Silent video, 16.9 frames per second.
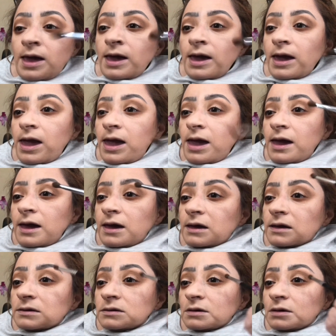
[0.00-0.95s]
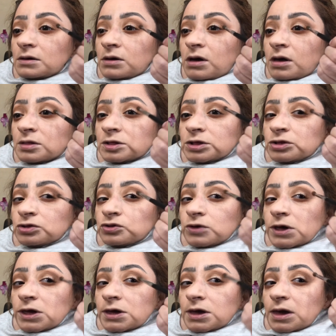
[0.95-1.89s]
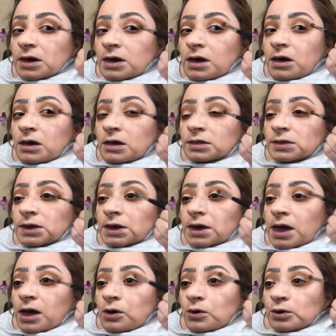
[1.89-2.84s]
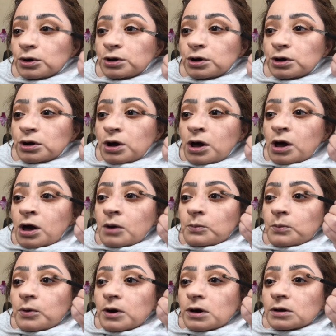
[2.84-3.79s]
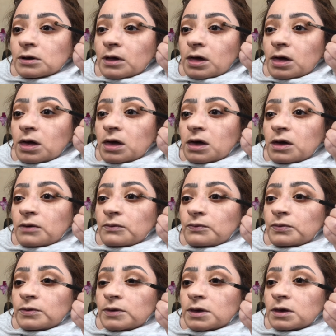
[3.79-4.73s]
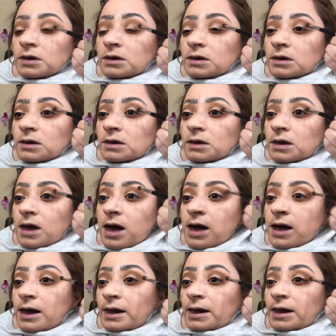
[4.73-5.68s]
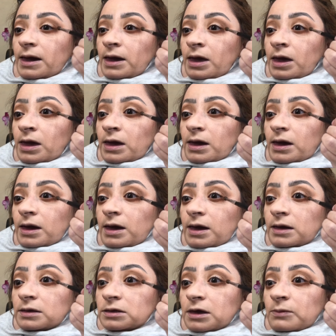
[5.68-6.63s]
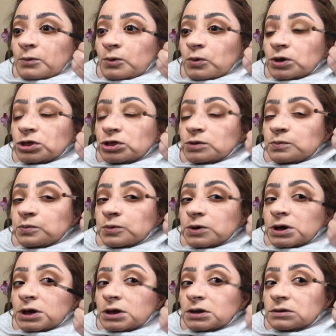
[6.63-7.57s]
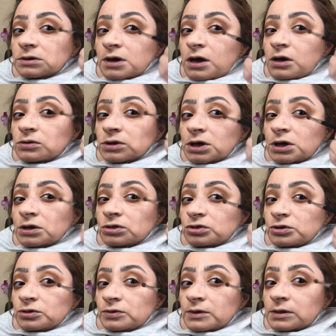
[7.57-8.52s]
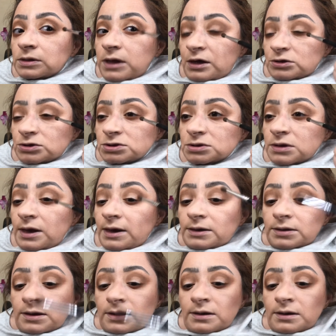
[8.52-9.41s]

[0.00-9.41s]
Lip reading: and concentrate it on the outer part of the eye, and I'm going to bring it down into the lash line.